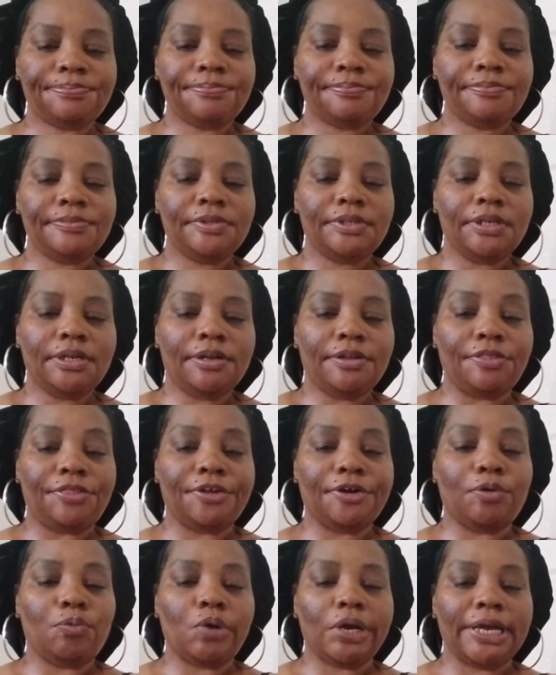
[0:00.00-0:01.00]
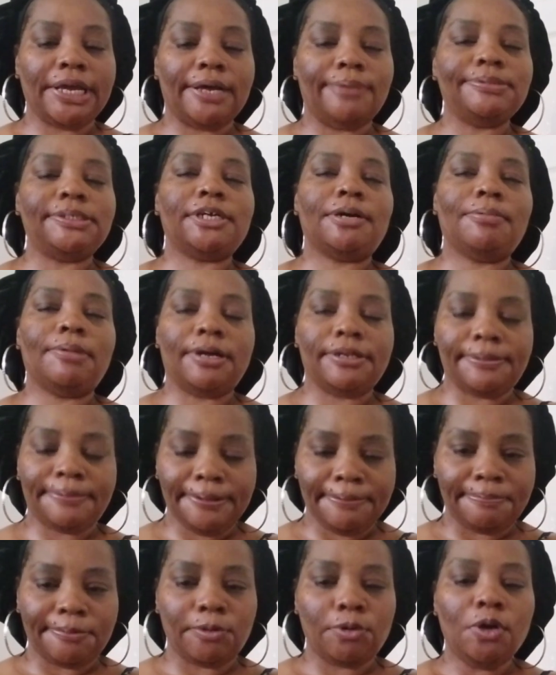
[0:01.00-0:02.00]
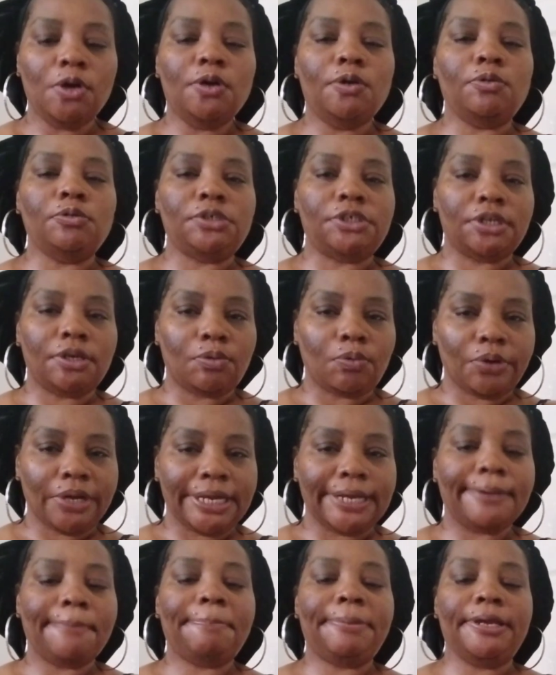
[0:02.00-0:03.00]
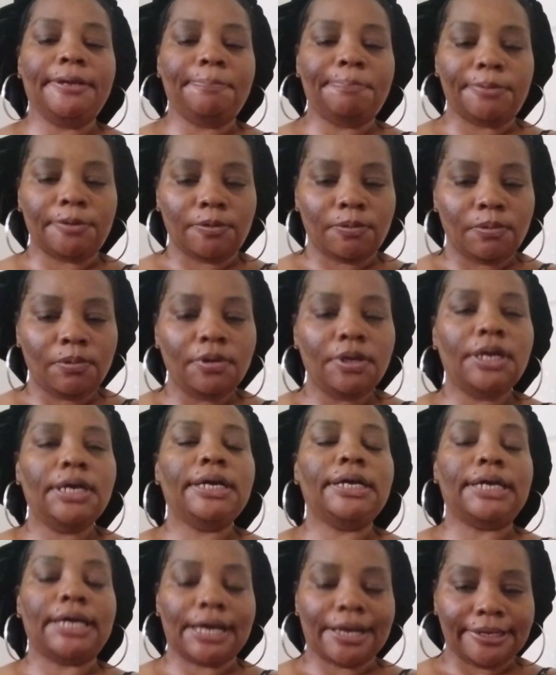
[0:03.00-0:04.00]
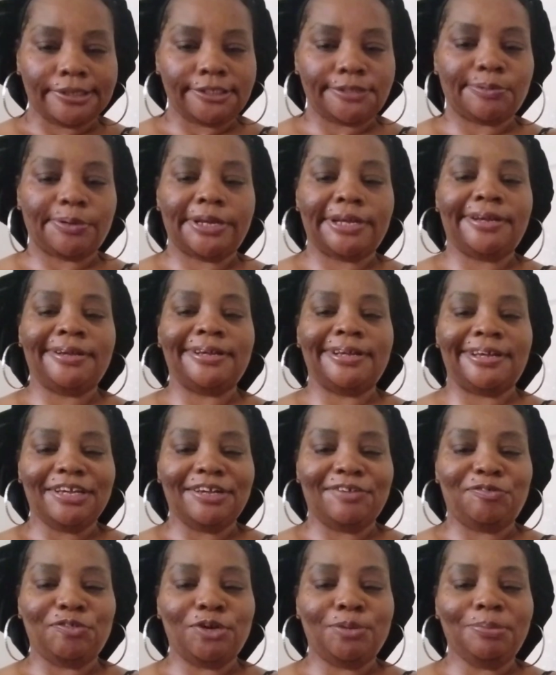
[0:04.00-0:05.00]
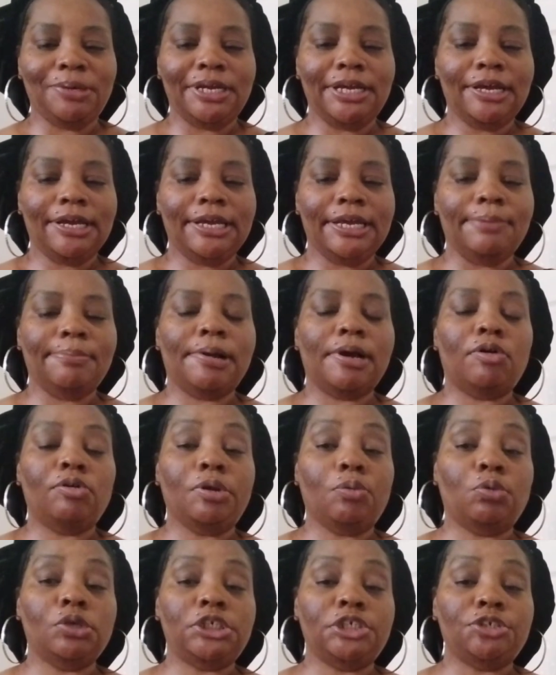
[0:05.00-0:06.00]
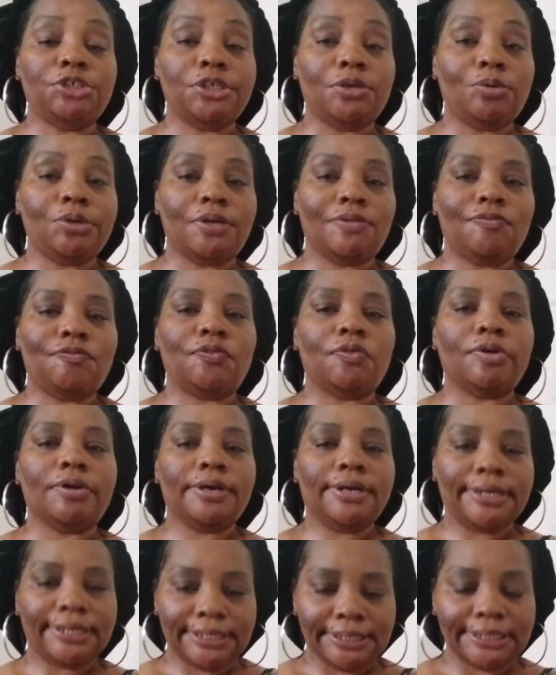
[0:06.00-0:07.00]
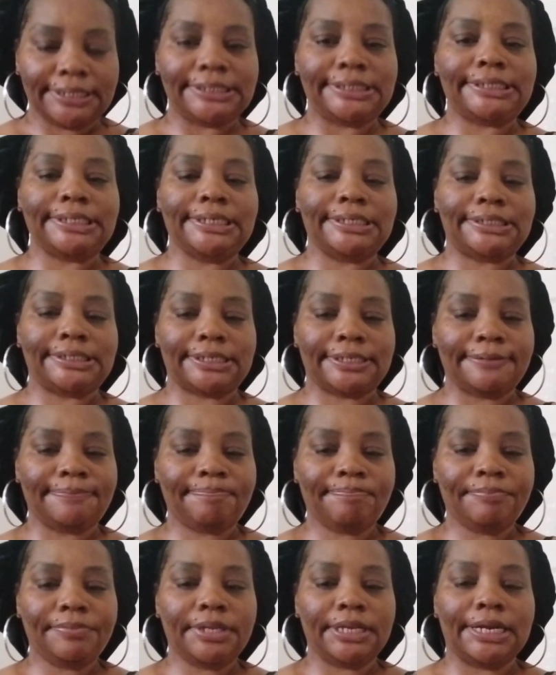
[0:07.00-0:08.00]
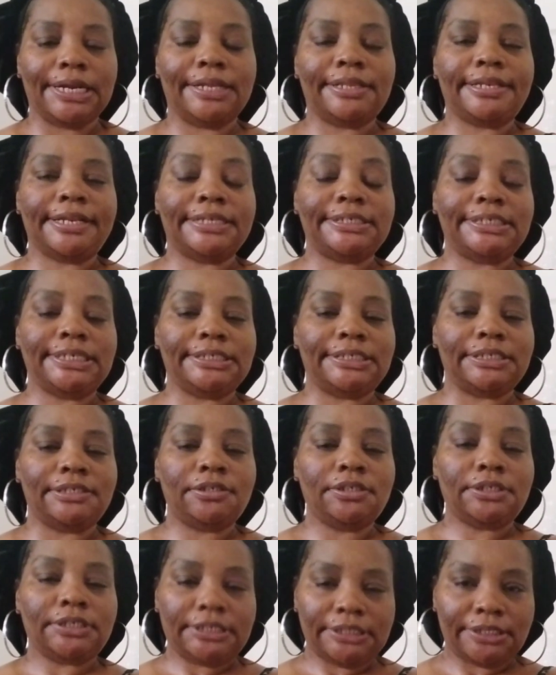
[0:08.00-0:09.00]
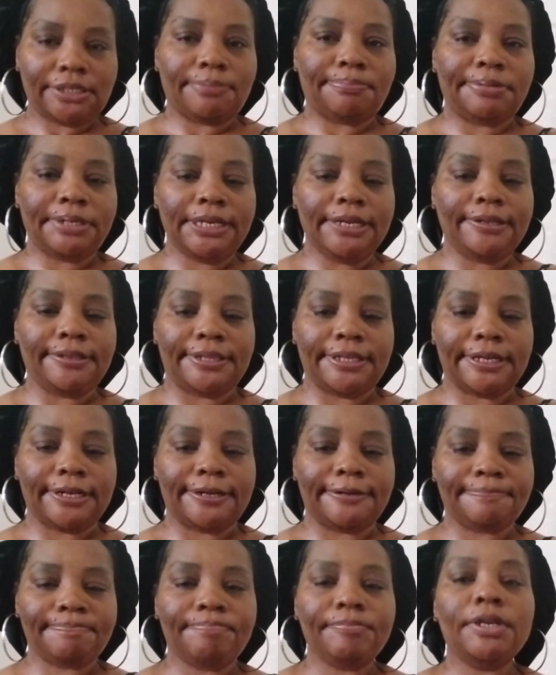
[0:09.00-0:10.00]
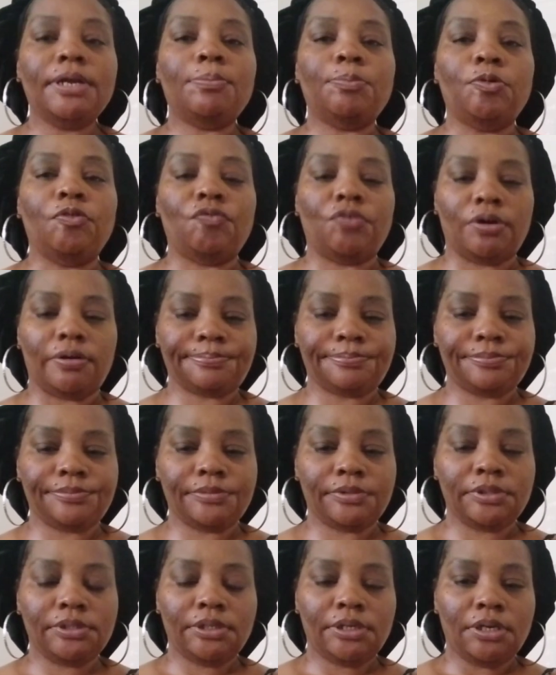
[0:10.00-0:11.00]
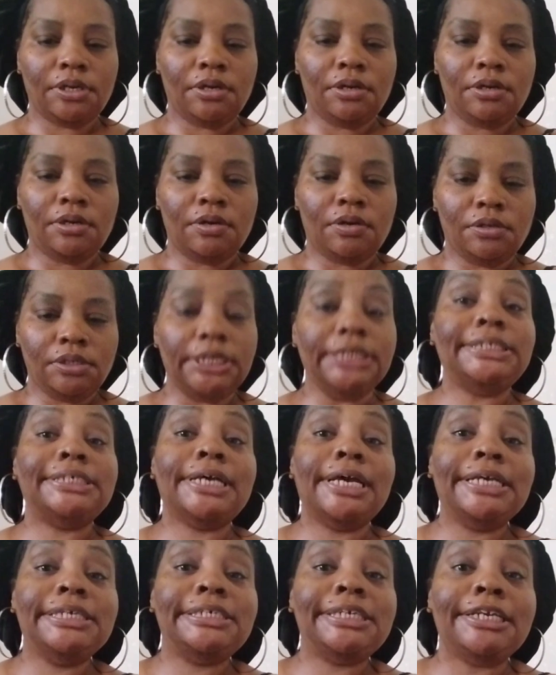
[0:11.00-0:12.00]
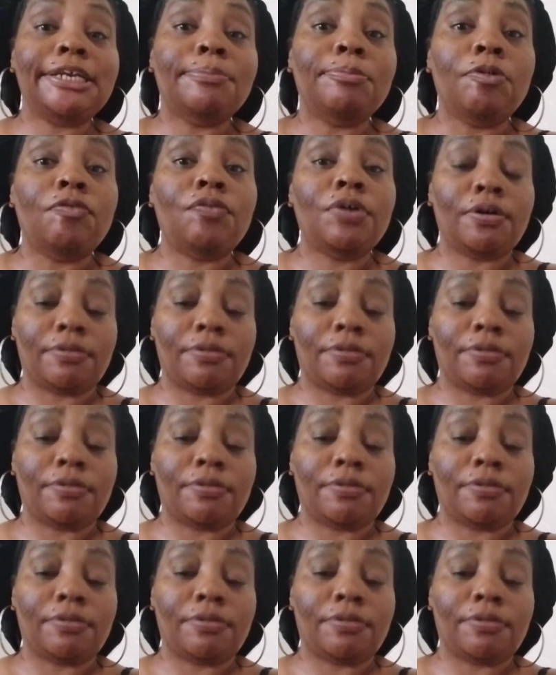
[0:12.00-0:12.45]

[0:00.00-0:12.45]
their way. I'm talking about people who deal with people God's way. I mean, you might only want you to deal with them for a season. And after that season is complete, then move on. These onions need to move on.